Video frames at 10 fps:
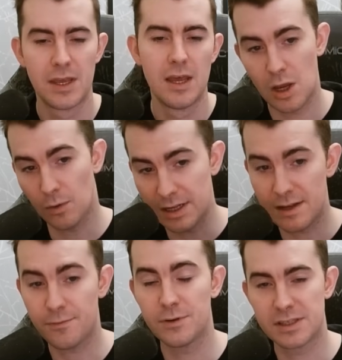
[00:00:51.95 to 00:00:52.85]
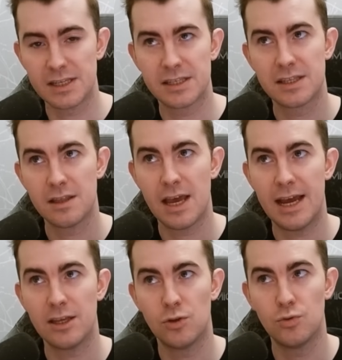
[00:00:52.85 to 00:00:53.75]
The only difference is
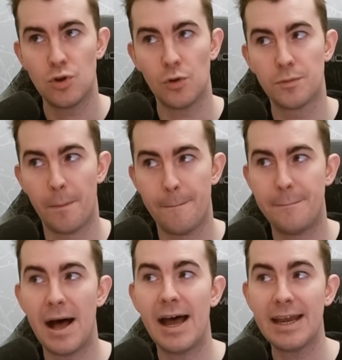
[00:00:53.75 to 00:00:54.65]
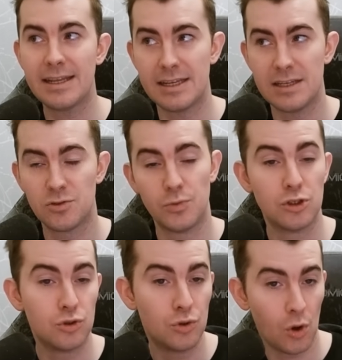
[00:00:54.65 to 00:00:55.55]
that you don't buy these
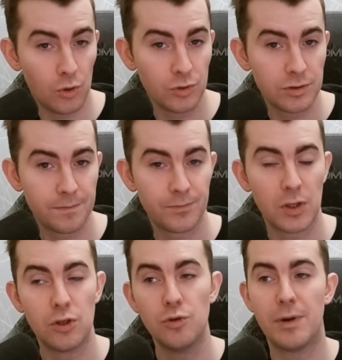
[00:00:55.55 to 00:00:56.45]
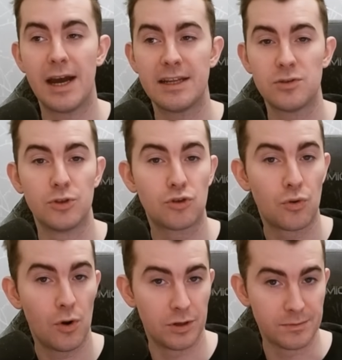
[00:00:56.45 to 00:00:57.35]
with gold, you buy these with
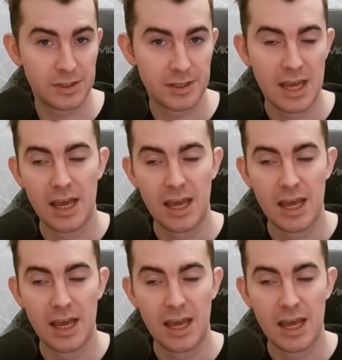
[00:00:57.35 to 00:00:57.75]
chronums.